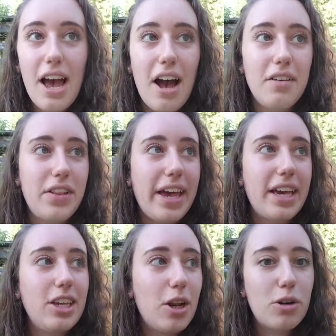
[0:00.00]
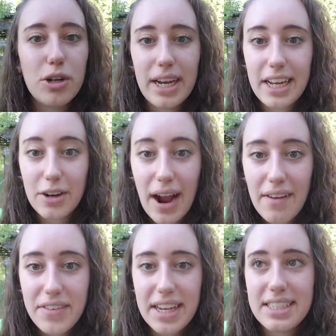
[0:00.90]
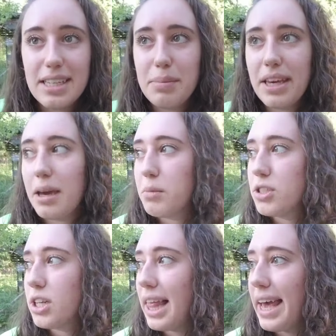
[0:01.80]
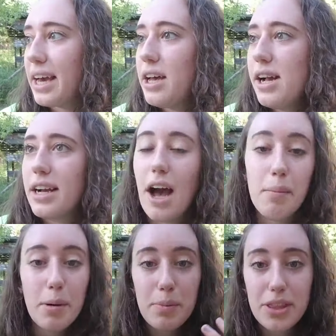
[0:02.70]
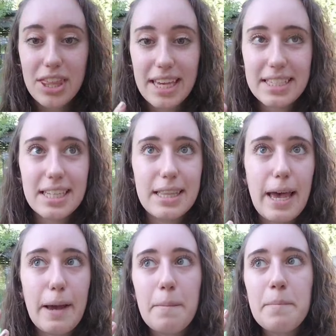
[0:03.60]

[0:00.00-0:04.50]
of like, creating graphics and being able to like come up with things and like